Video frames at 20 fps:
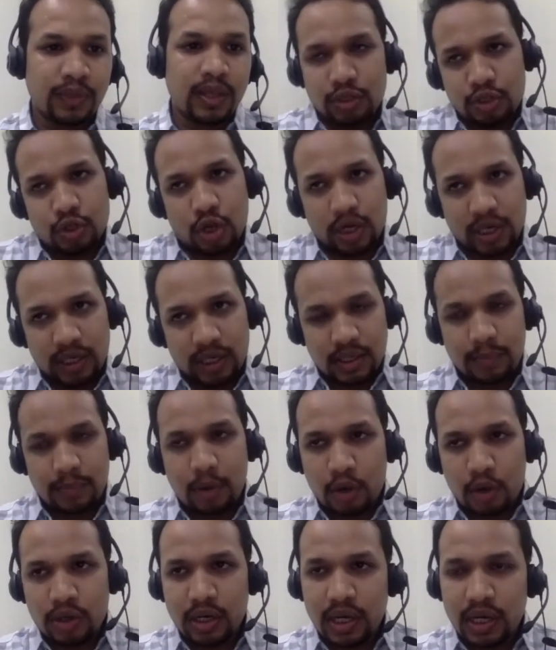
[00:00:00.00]
Talking
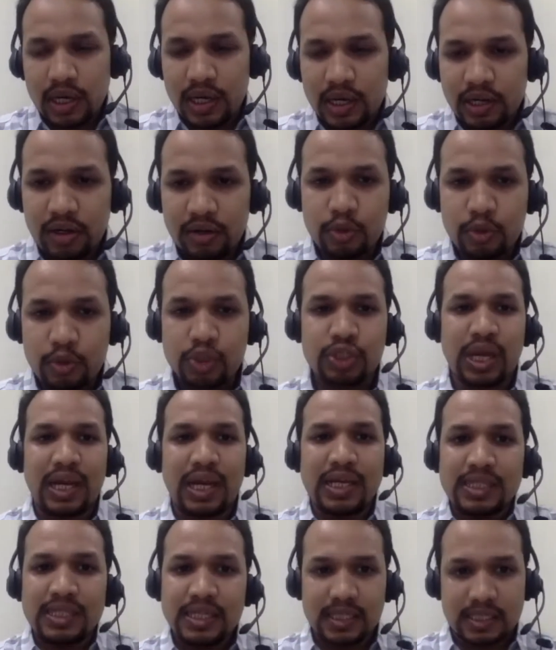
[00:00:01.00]
about a little more
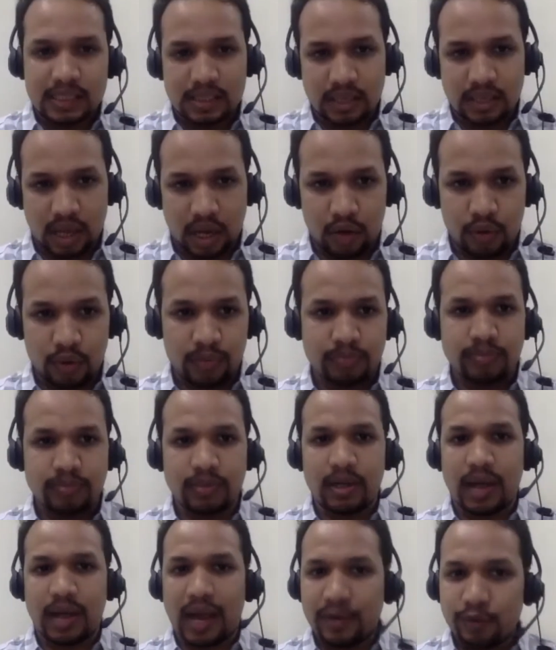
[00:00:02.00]
challenges now,
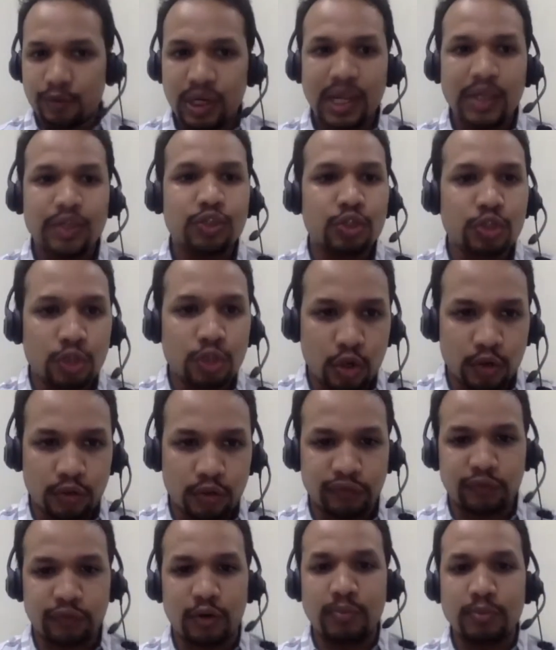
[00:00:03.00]
I would like to know
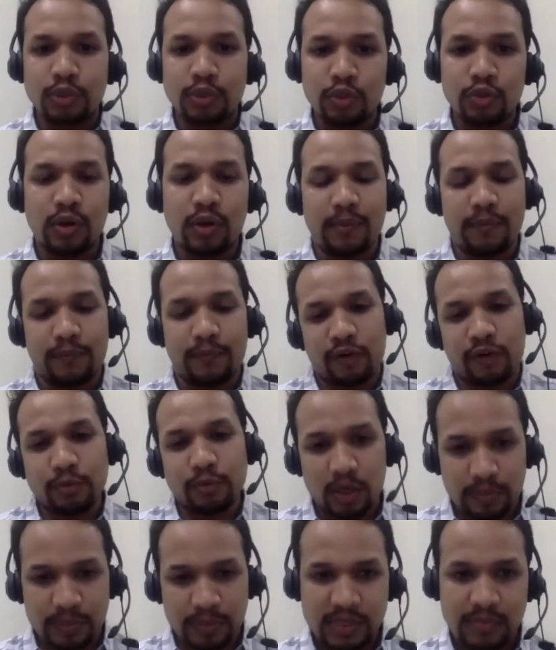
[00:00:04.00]
from you, from
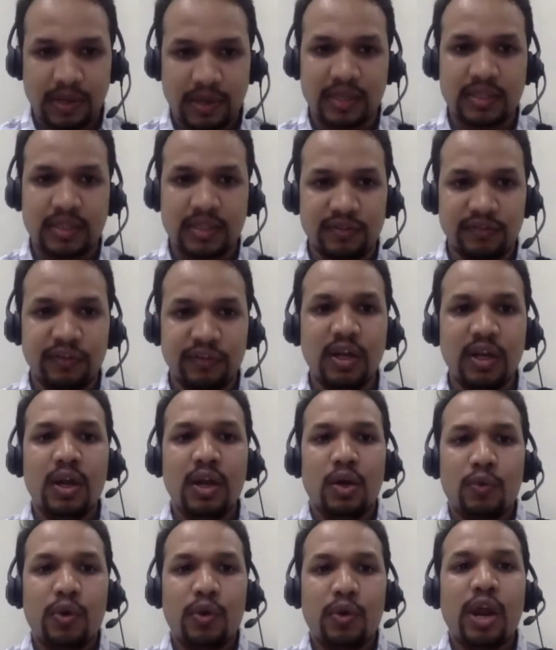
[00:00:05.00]
your perspective,
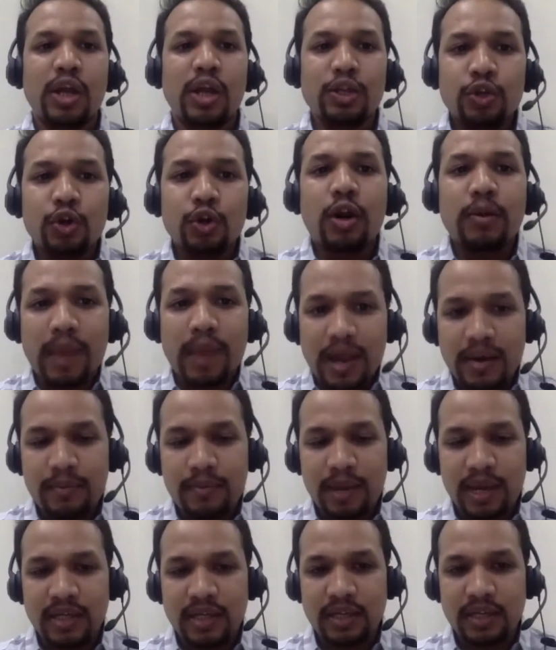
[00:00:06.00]
what are your
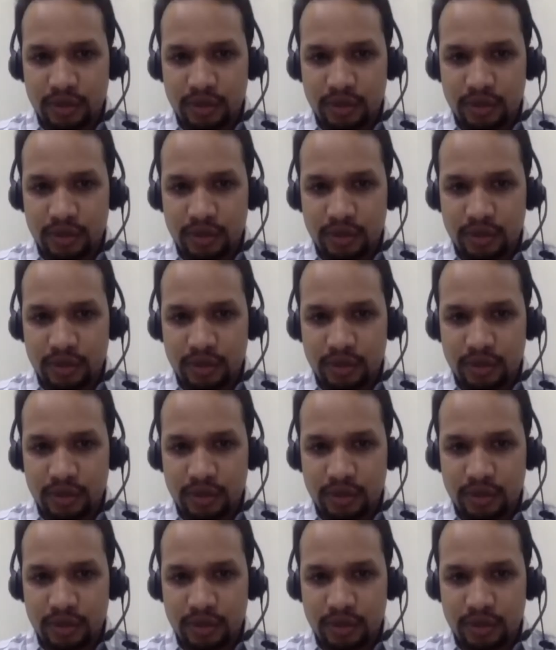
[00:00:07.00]
main current